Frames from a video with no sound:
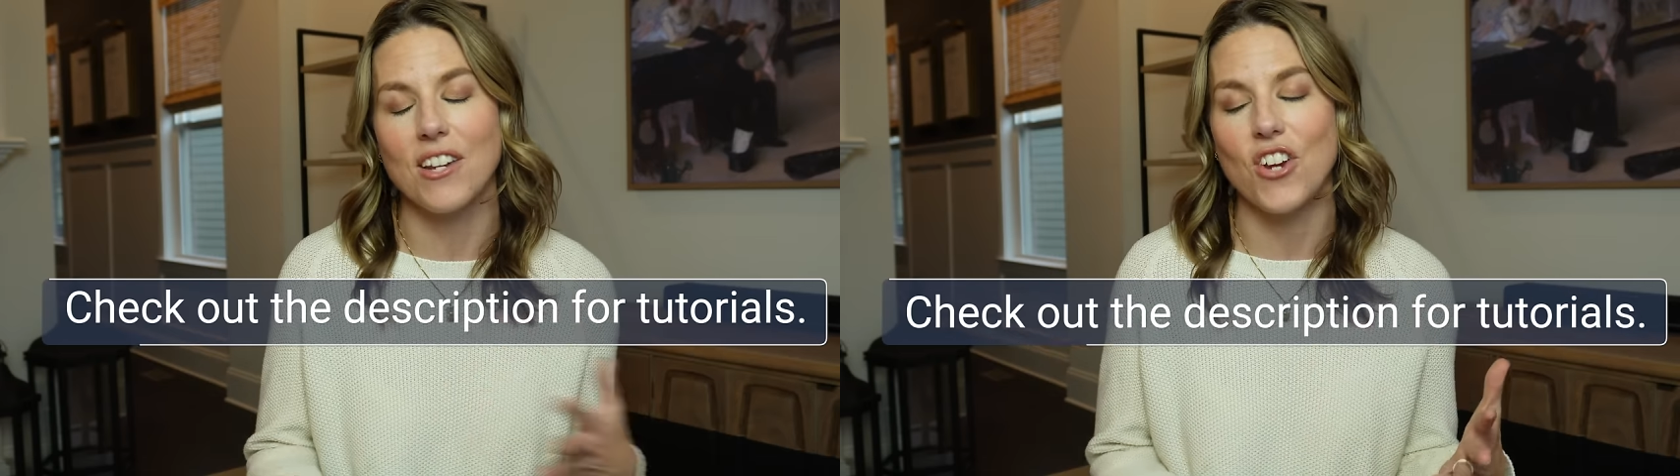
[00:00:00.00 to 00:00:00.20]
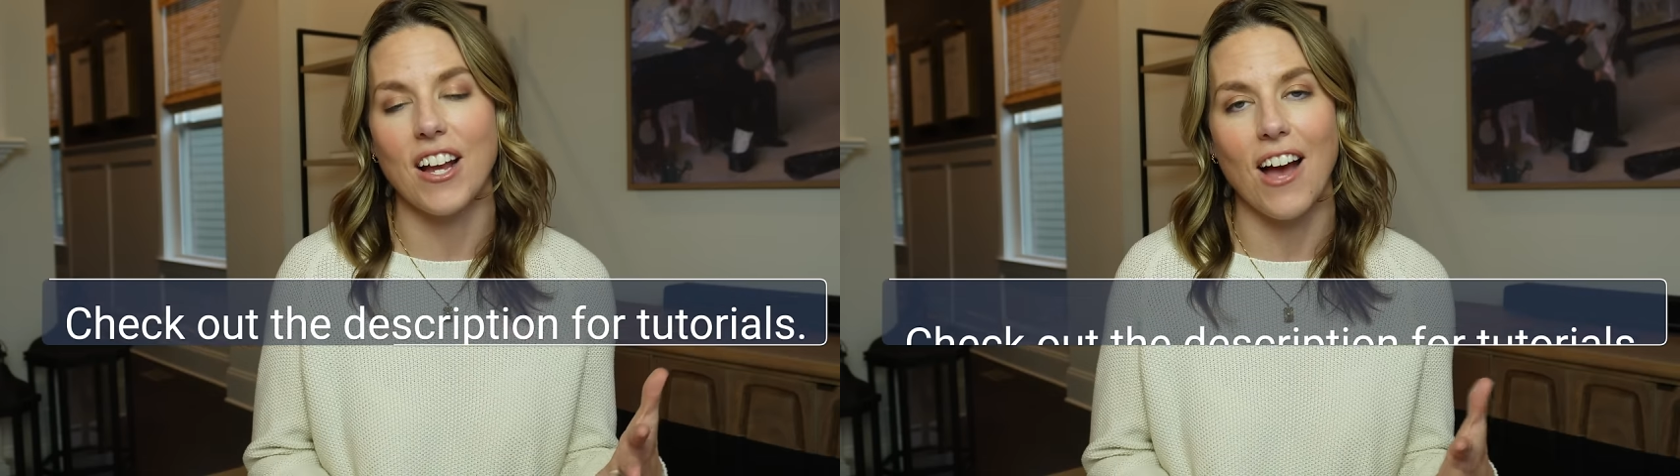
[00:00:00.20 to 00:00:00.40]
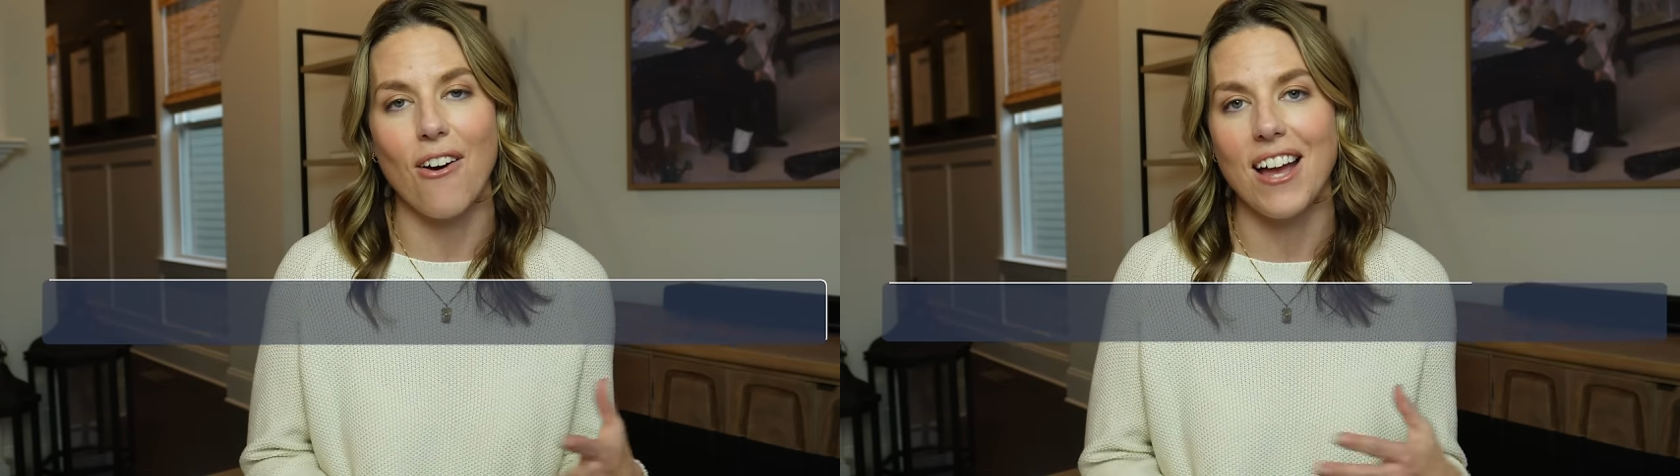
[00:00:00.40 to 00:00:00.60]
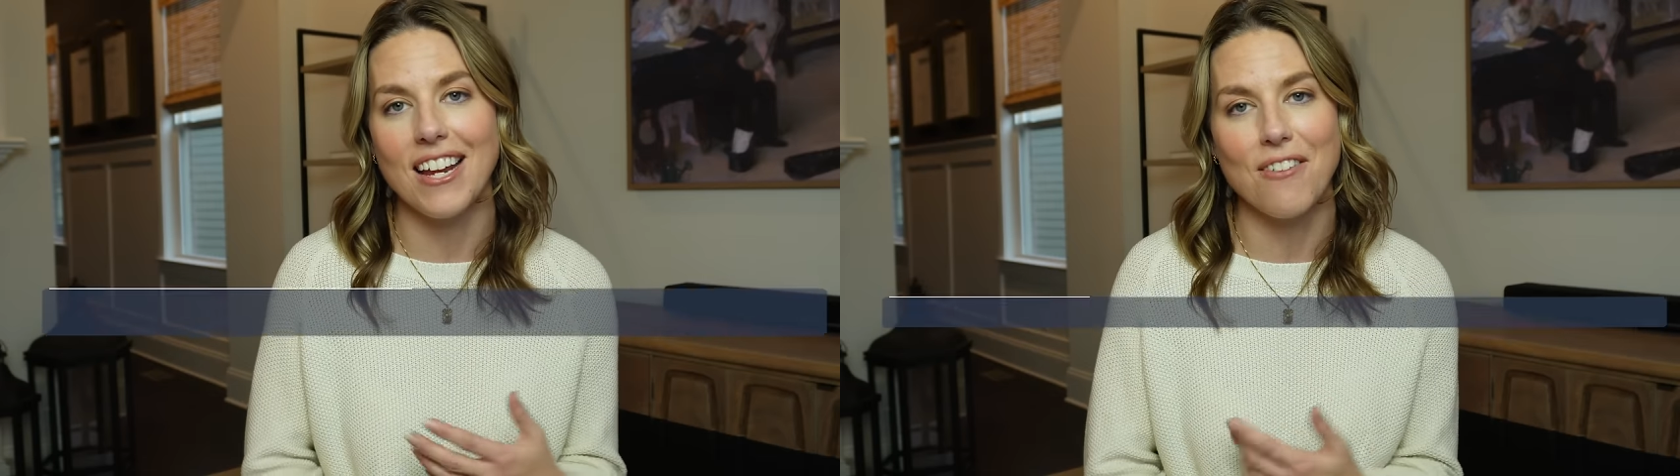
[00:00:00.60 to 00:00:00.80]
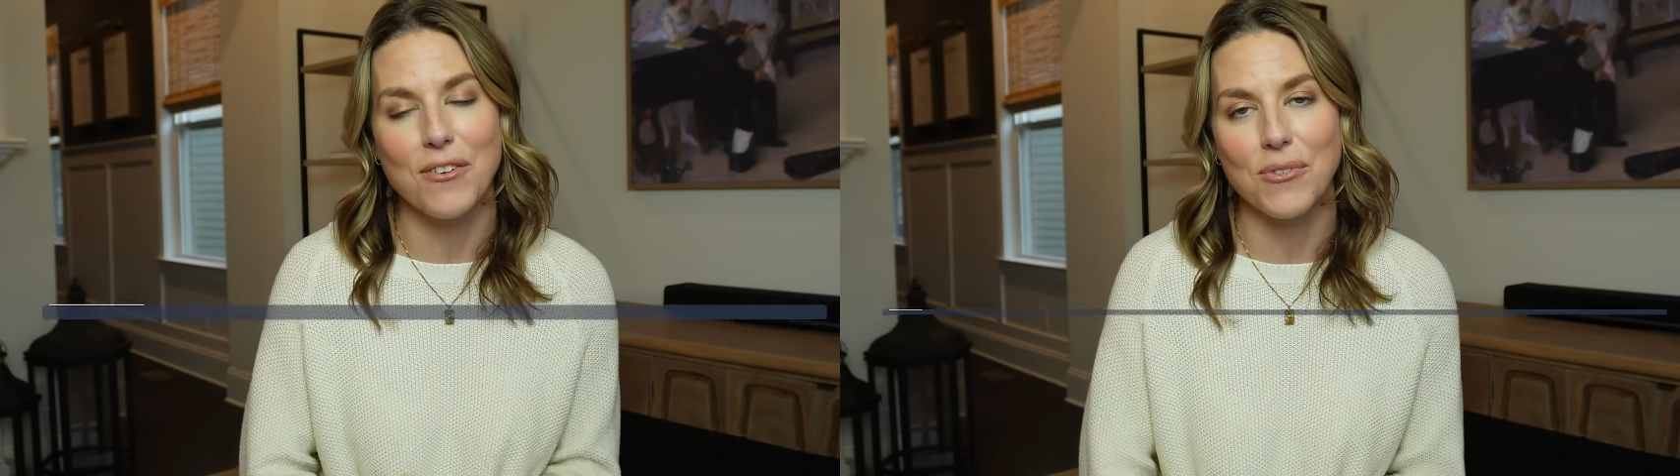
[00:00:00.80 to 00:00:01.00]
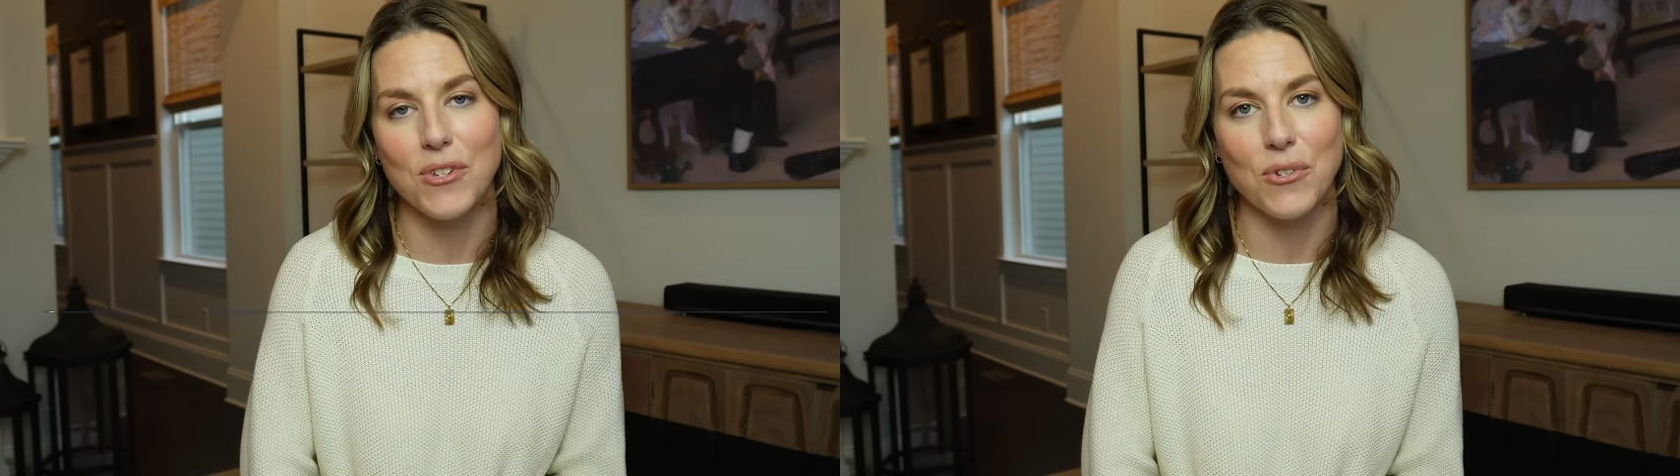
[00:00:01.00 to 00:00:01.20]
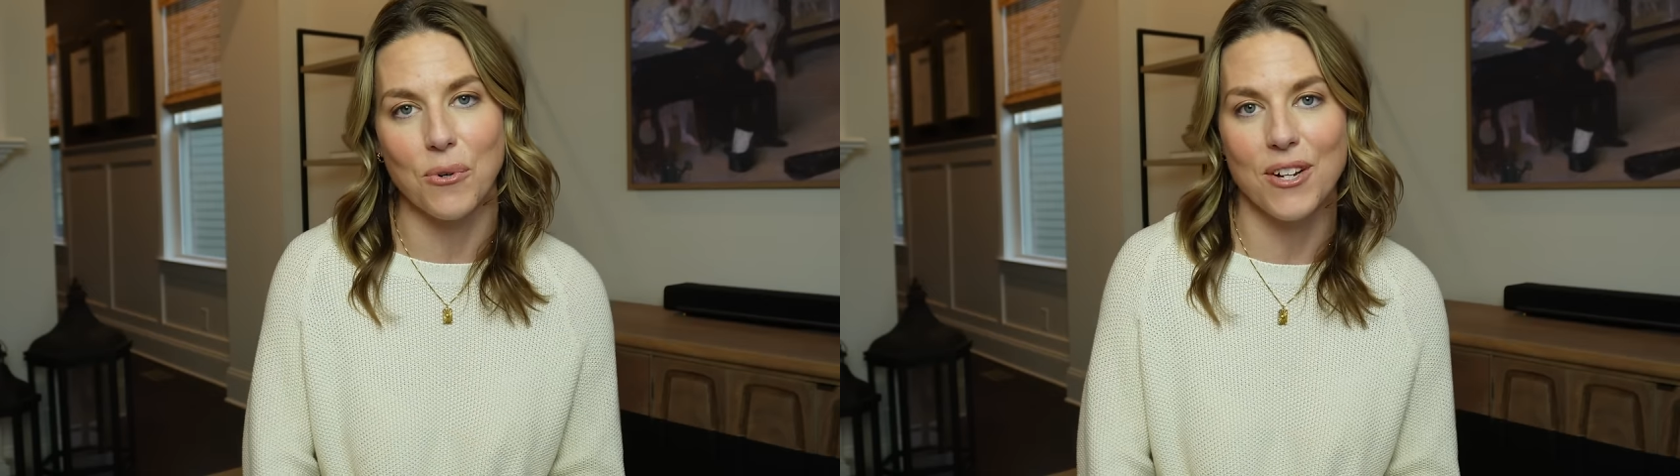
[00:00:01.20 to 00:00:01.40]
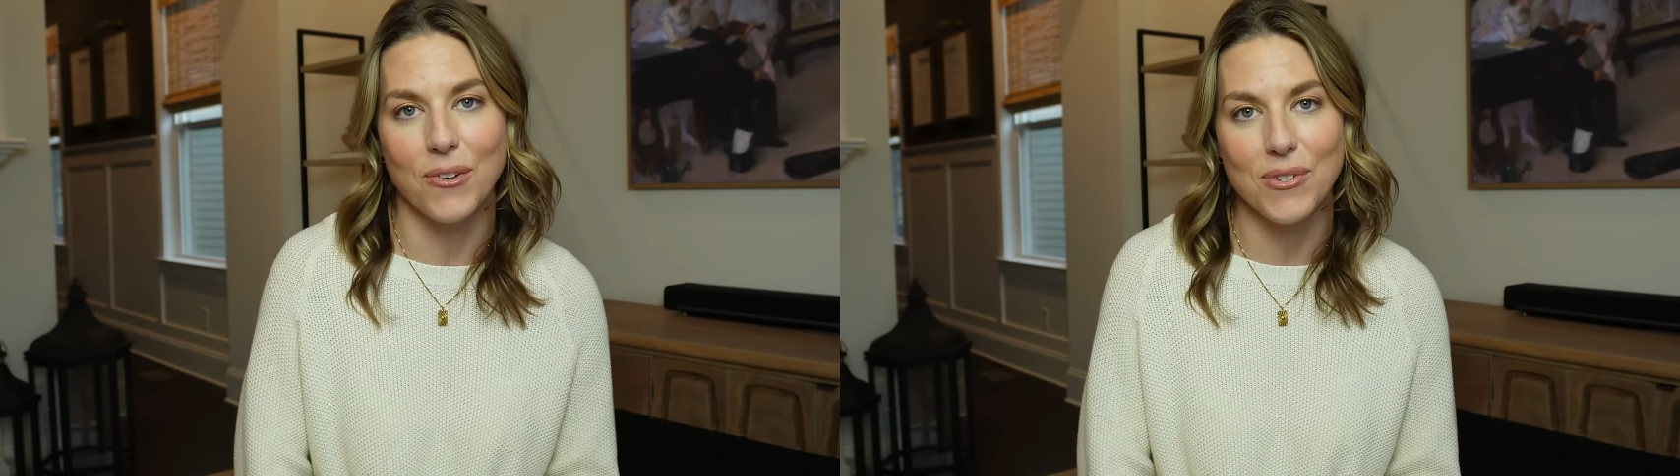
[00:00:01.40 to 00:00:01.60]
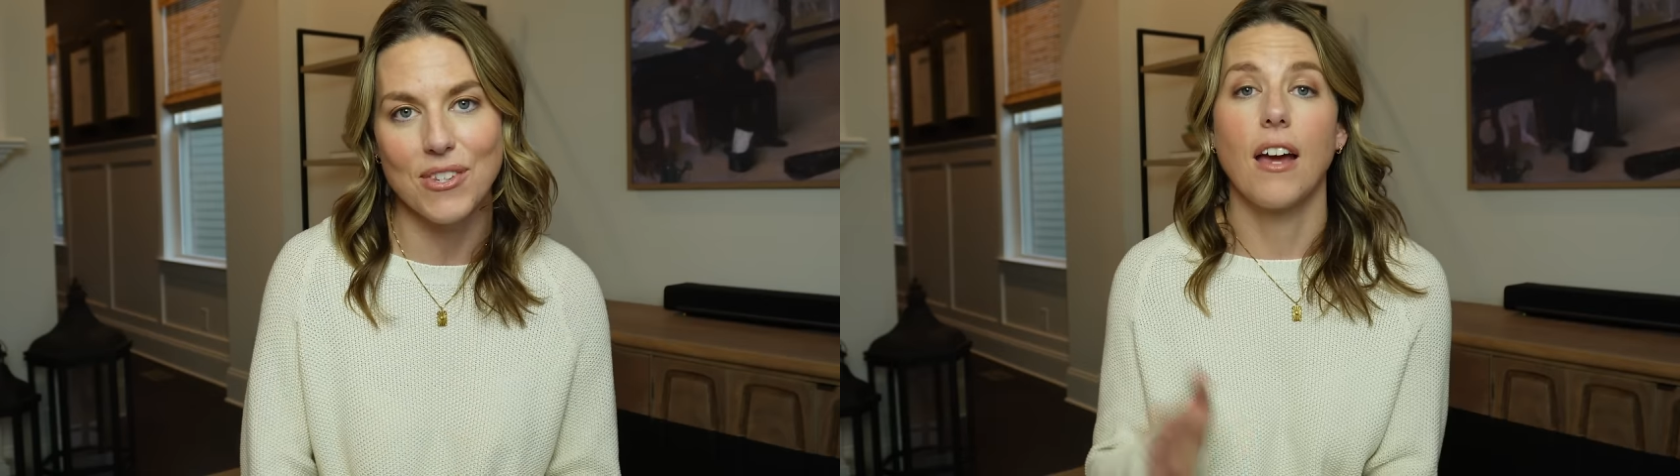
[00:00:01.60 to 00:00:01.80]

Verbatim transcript: check out any of those tutorials.